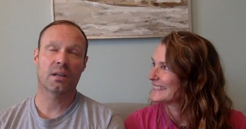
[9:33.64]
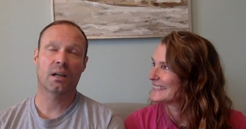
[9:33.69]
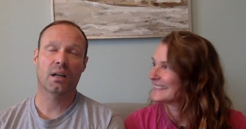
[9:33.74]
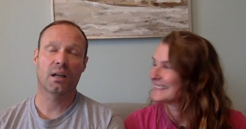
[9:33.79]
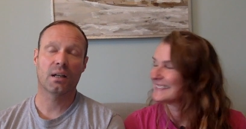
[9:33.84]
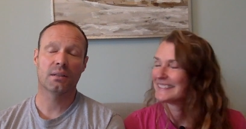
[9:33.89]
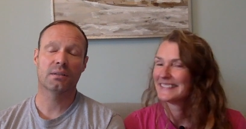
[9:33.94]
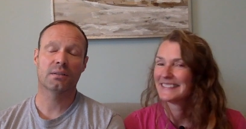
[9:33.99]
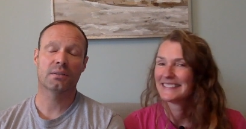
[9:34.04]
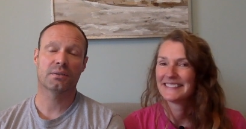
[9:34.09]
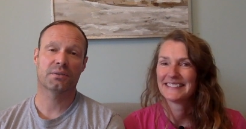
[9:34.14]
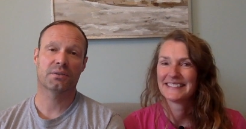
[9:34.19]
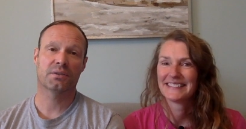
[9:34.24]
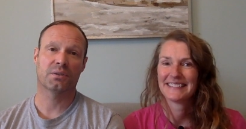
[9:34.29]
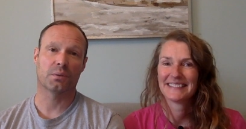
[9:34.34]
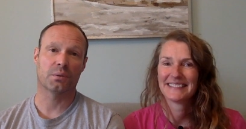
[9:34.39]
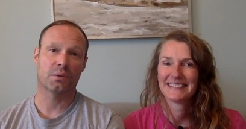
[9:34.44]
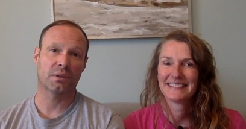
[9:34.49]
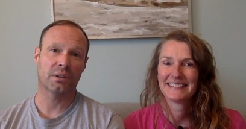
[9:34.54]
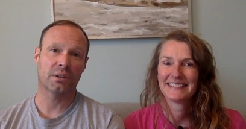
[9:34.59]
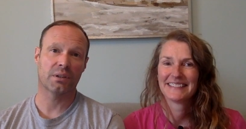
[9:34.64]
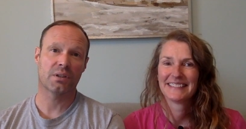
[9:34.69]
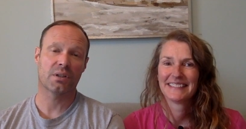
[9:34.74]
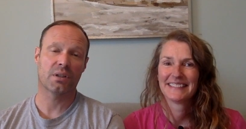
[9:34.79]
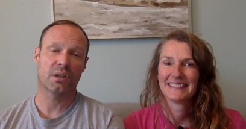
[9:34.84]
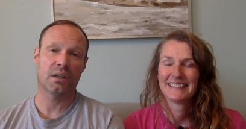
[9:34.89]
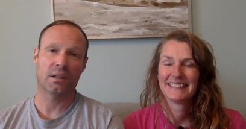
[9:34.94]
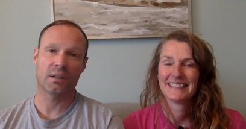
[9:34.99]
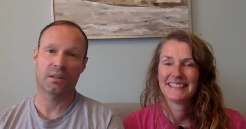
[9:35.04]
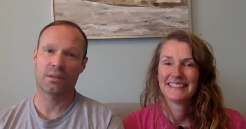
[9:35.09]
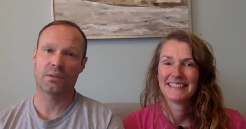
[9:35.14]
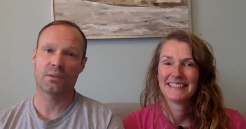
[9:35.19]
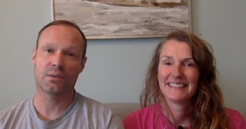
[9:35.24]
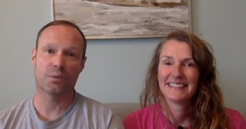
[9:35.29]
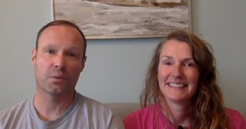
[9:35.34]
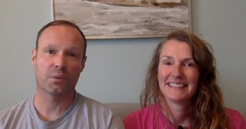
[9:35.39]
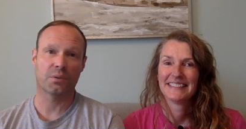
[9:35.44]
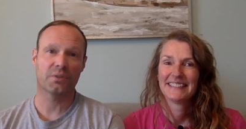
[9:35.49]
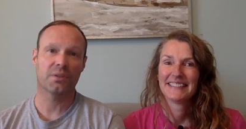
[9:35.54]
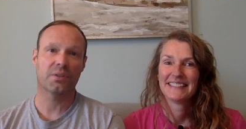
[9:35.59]
Speaker 1: tons of storage,
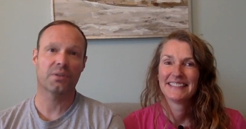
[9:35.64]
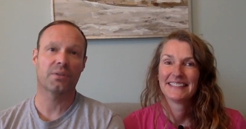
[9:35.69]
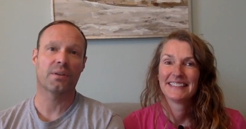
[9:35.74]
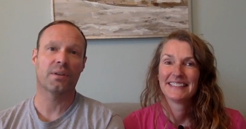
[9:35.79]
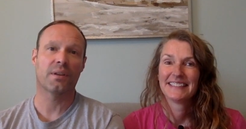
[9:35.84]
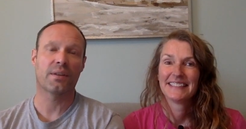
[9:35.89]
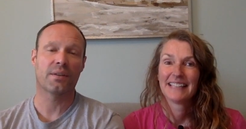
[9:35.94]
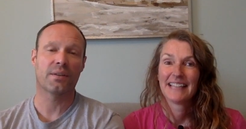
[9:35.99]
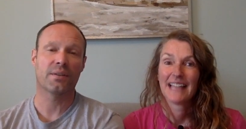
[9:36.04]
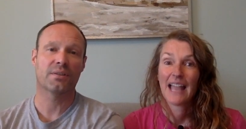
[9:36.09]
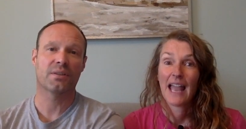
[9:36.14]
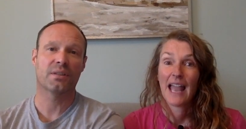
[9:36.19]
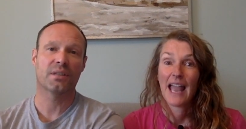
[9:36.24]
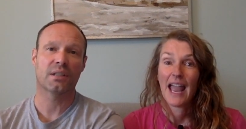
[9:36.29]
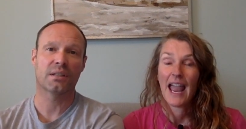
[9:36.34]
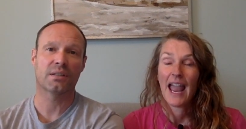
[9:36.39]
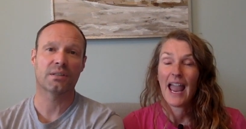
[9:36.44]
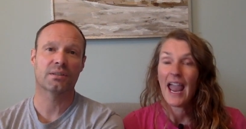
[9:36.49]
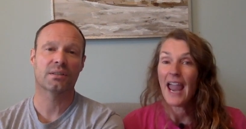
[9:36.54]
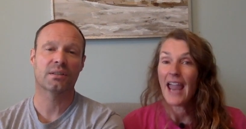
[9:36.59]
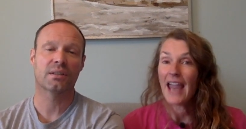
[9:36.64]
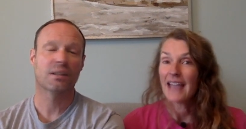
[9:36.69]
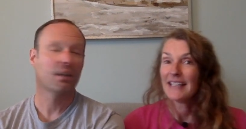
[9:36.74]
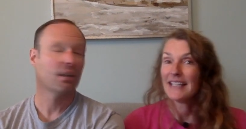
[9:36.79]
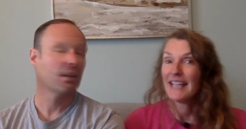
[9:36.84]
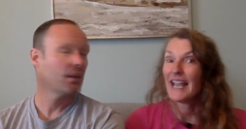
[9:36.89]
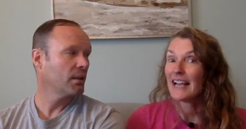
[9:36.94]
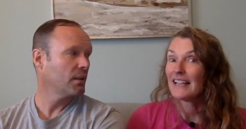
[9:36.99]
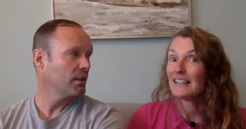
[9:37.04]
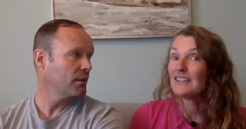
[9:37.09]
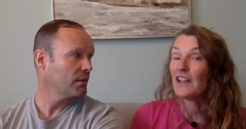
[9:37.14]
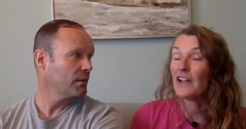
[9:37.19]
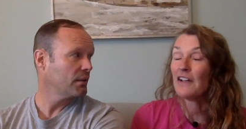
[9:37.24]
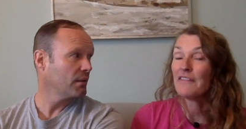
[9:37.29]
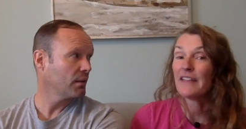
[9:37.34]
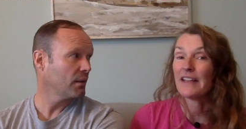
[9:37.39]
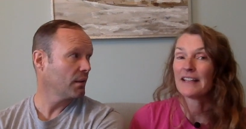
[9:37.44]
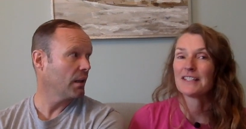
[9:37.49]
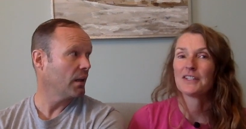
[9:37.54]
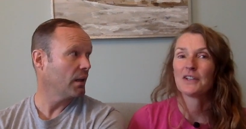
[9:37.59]
drawers underneath the seats. Yeah, I love
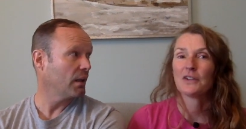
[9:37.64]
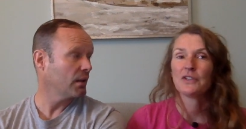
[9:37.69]
that. Yeah. So